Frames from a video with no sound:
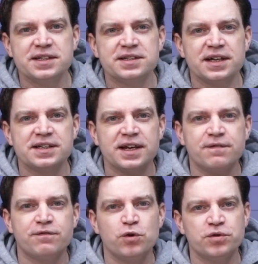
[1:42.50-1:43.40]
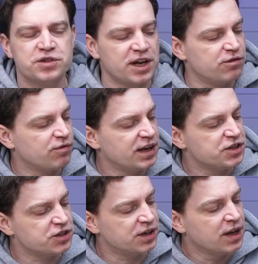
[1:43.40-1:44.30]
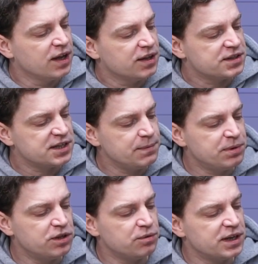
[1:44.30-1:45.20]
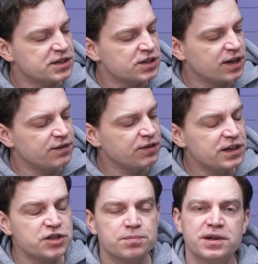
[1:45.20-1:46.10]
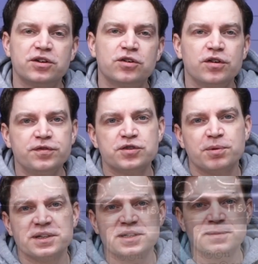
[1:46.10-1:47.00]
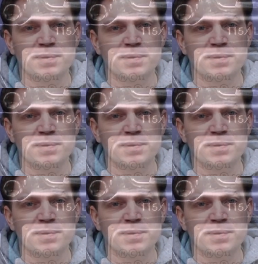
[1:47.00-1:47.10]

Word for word: is it's a fourth generation the CPU inside of here should be enough to actually